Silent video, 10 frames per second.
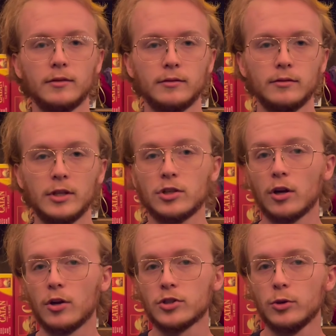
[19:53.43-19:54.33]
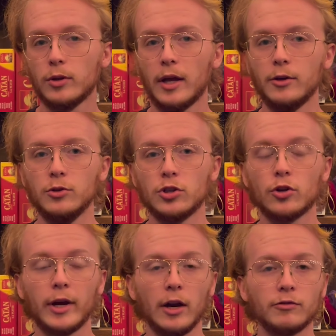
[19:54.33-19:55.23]
This could also allow you to
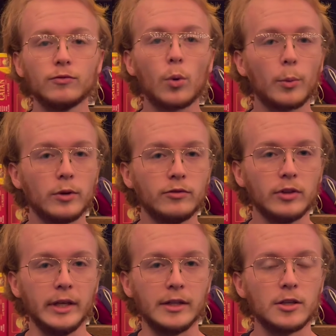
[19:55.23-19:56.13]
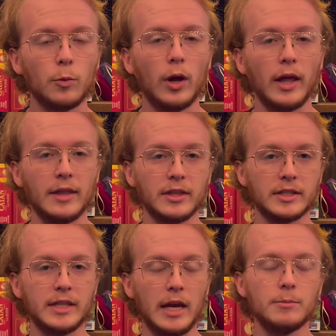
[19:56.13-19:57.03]
create a forward fleet while at the
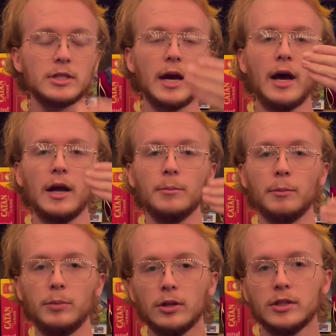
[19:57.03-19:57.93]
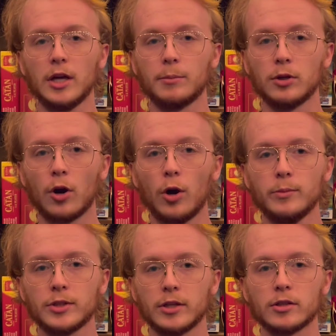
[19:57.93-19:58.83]
same time building up your home
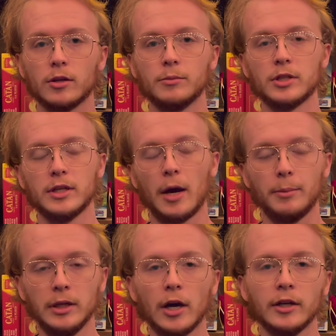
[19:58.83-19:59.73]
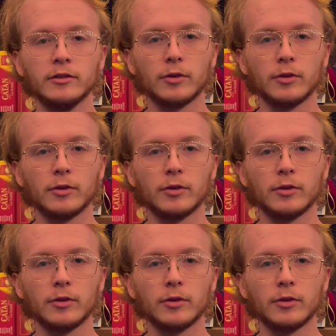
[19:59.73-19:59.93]
system to not be gutted from